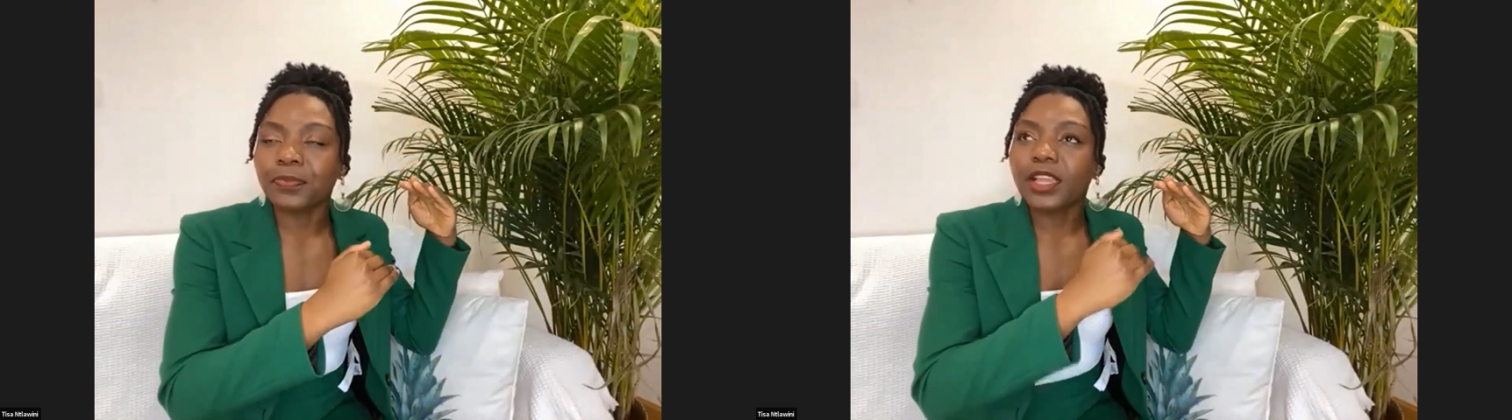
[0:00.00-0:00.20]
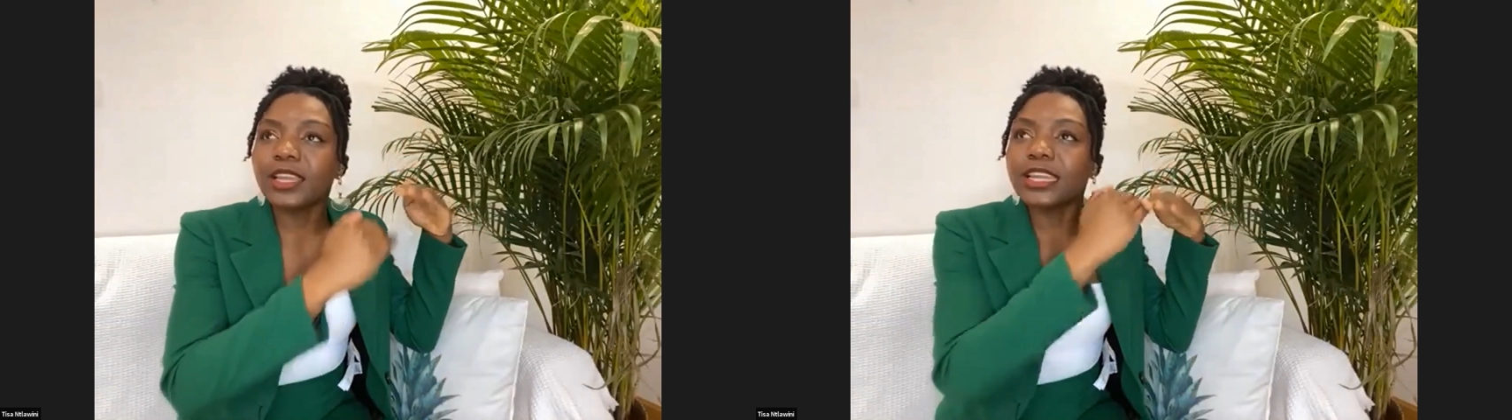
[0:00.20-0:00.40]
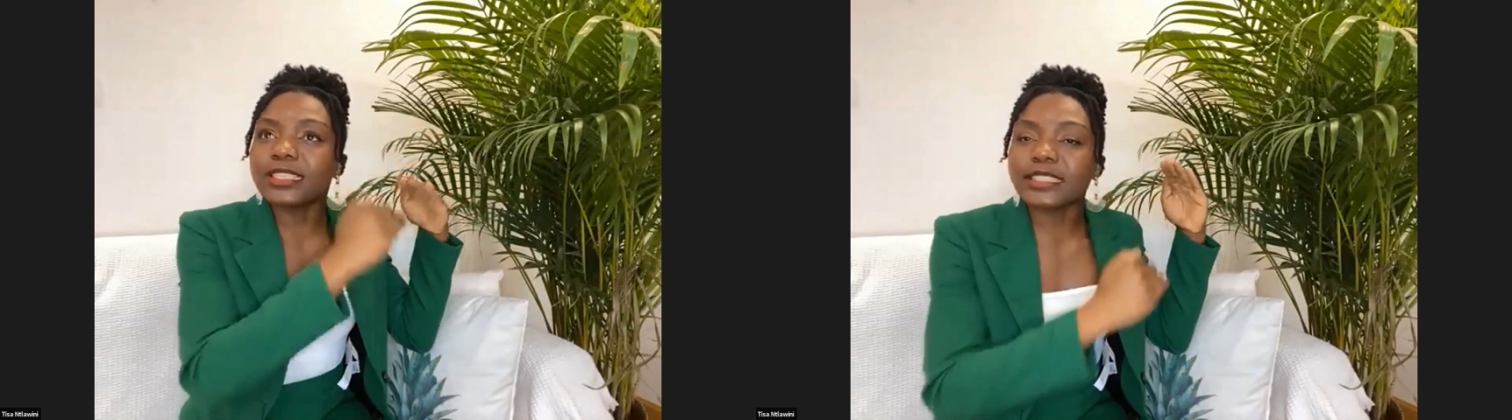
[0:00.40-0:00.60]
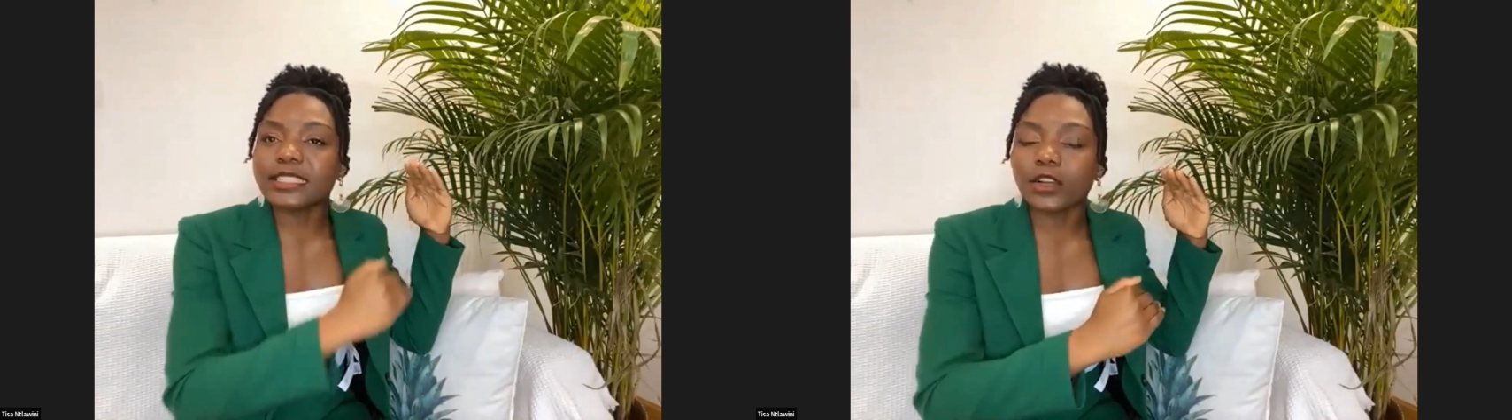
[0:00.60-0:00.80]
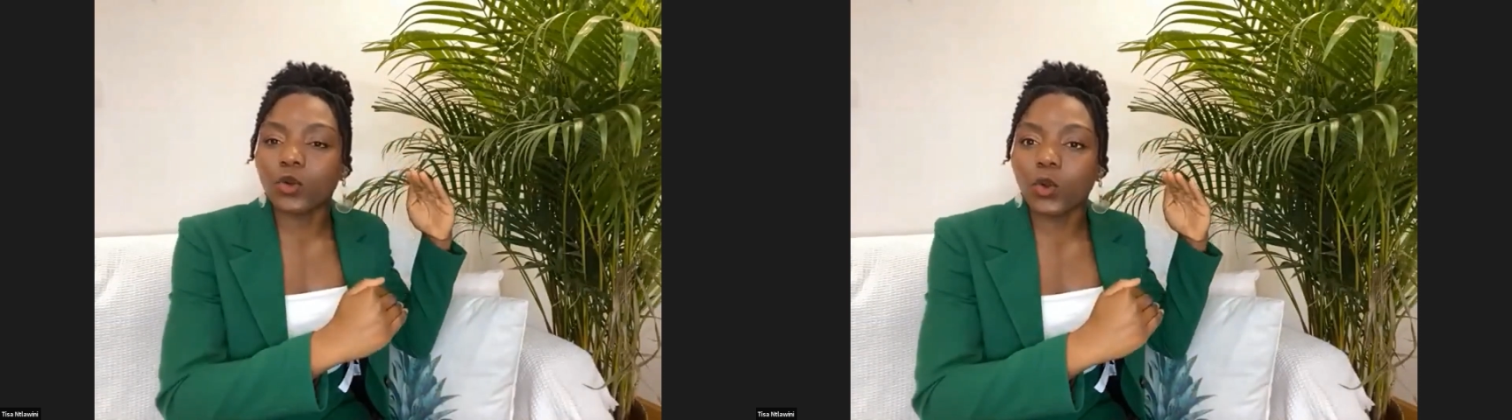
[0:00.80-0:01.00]

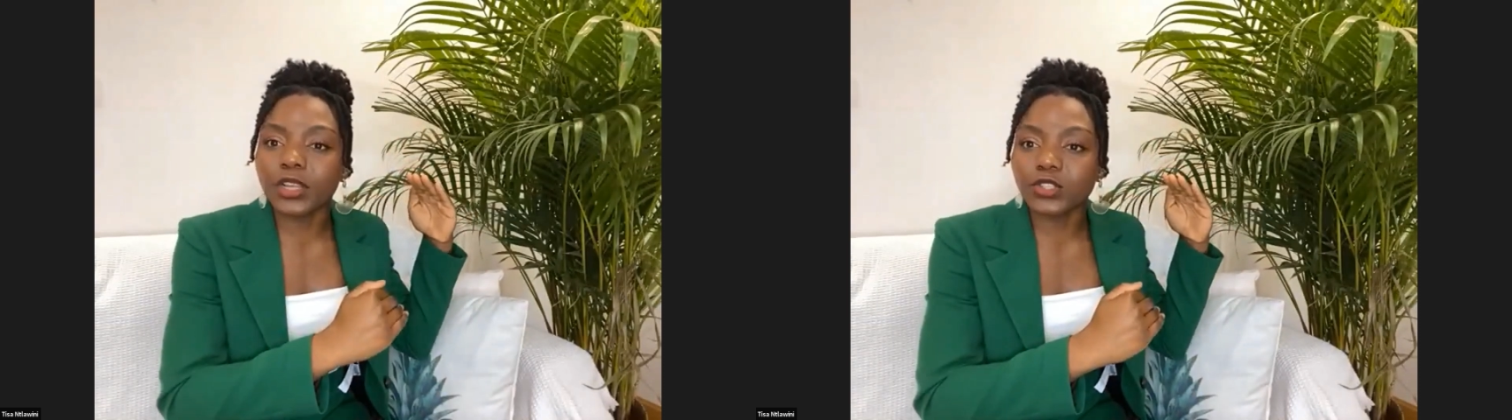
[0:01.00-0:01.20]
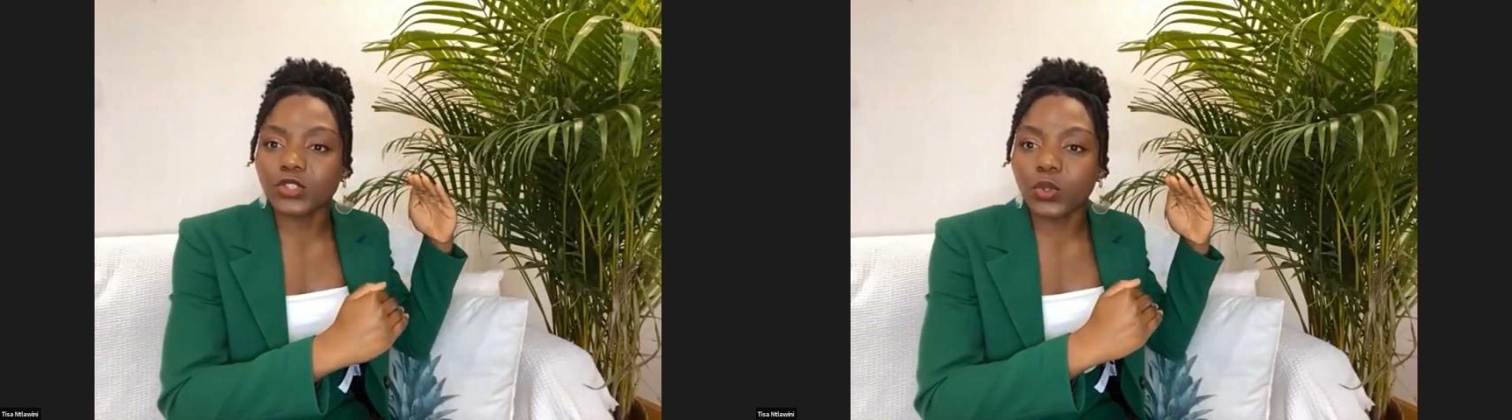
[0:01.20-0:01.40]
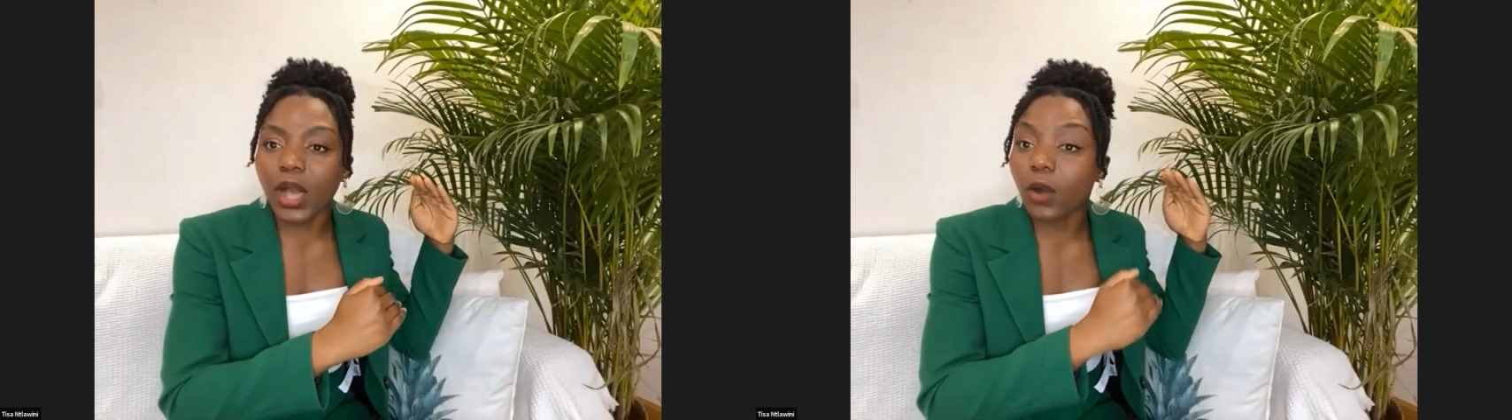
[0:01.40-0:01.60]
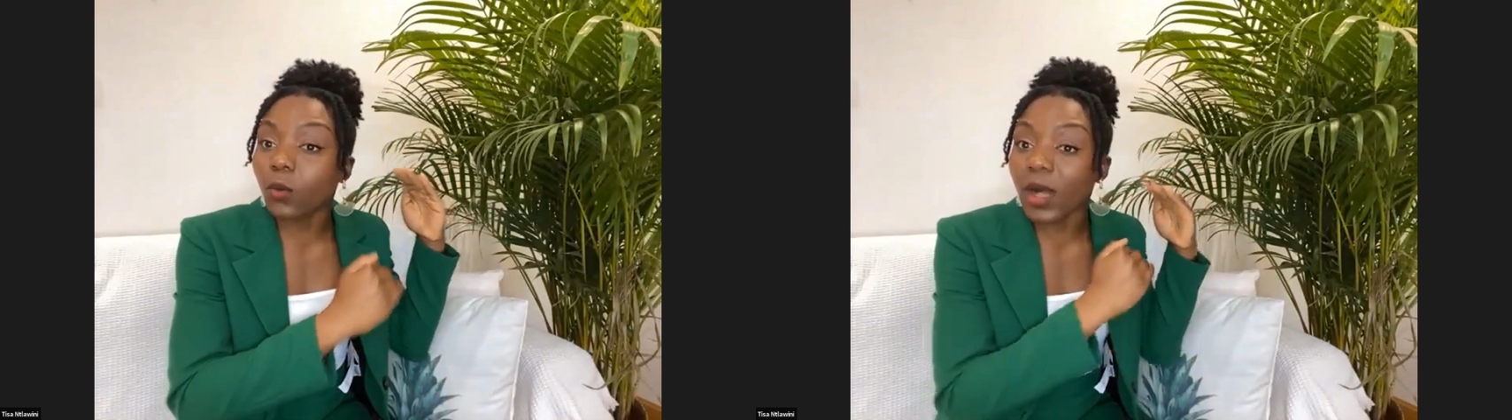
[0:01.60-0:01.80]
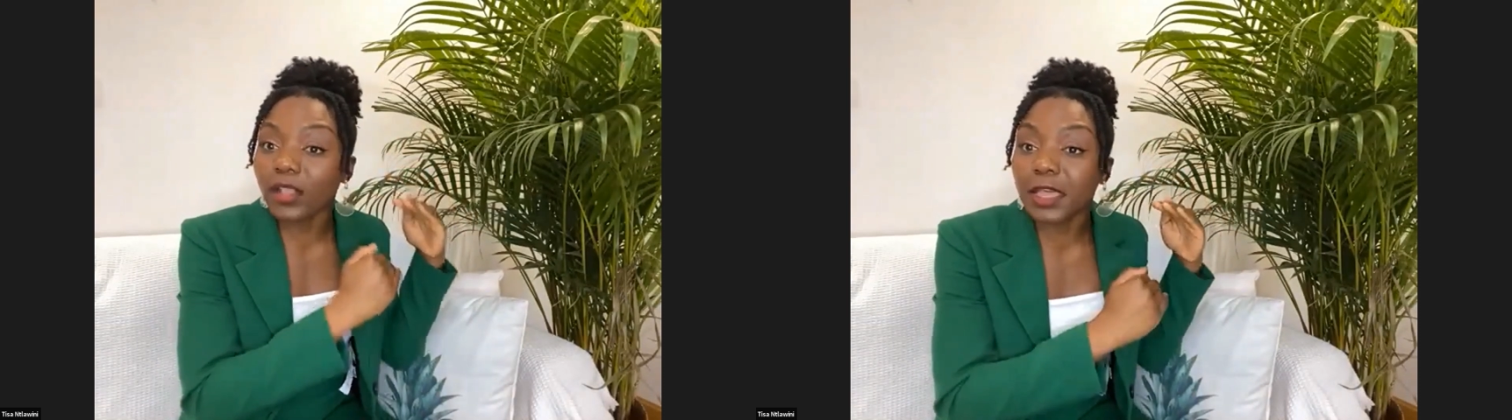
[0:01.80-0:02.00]
listed according to how
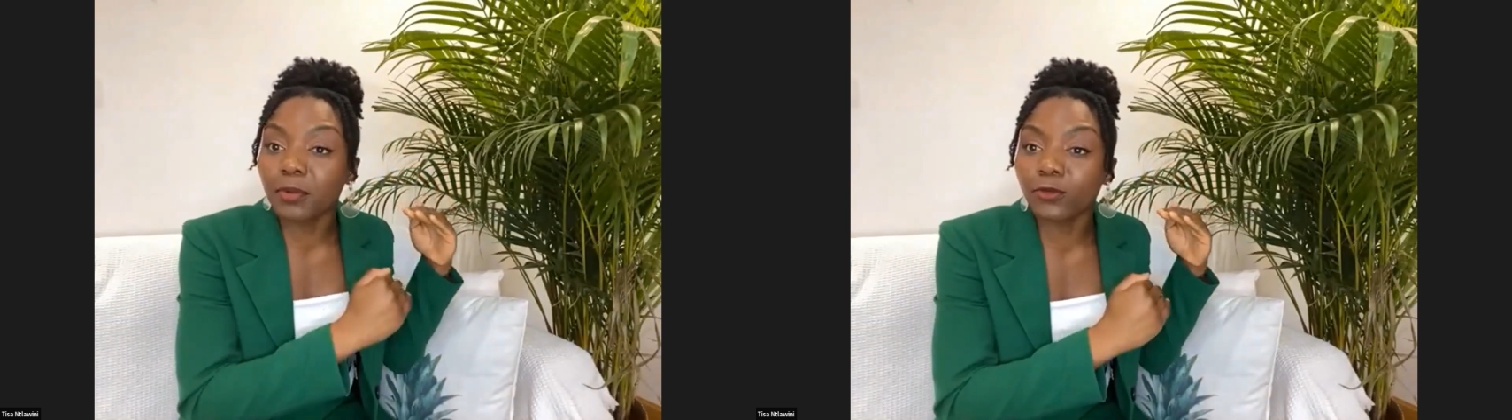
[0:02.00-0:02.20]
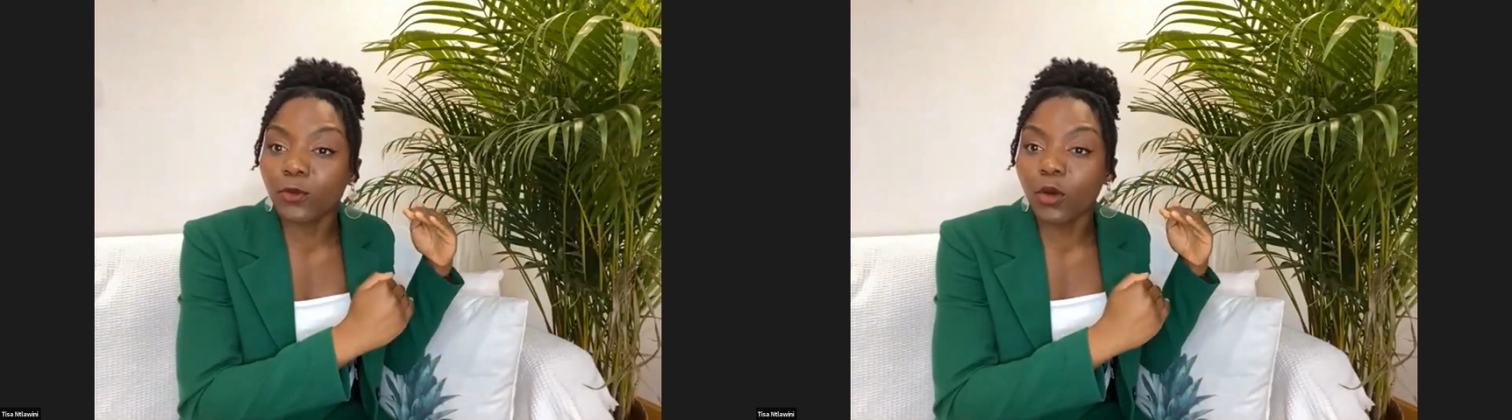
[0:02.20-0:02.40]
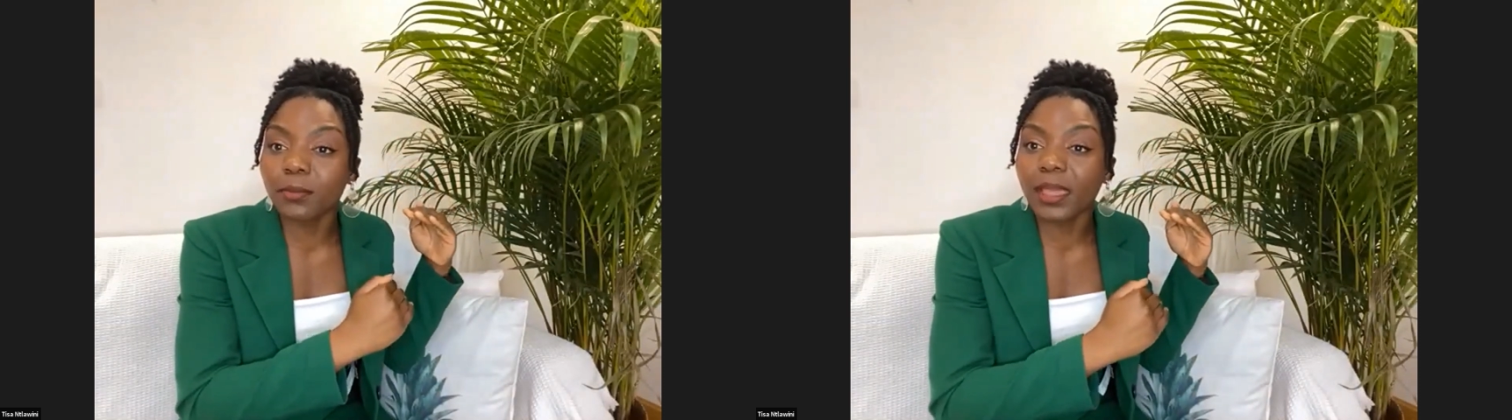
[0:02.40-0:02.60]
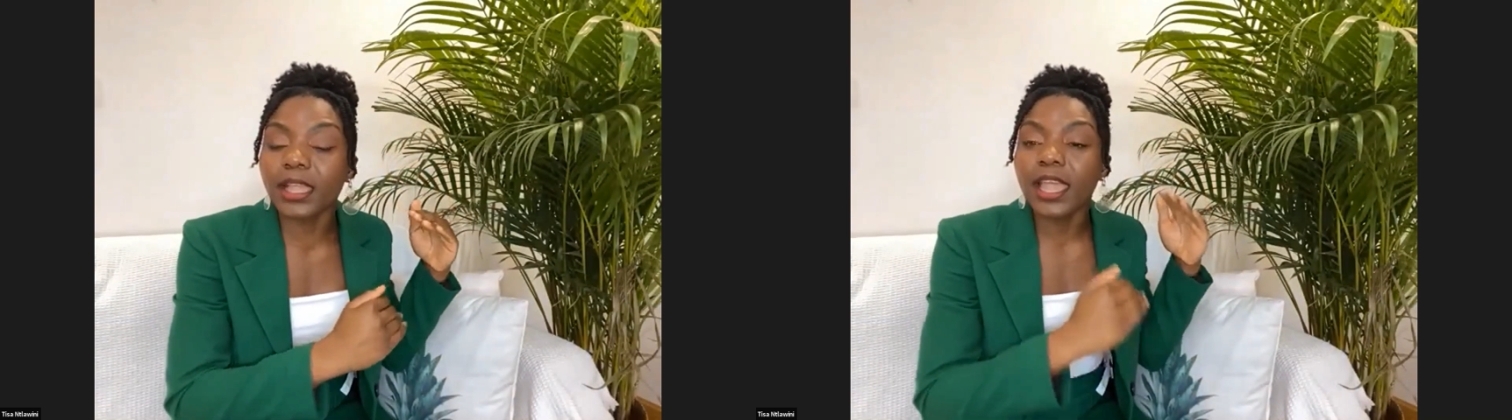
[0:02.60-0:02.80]
well they're performing,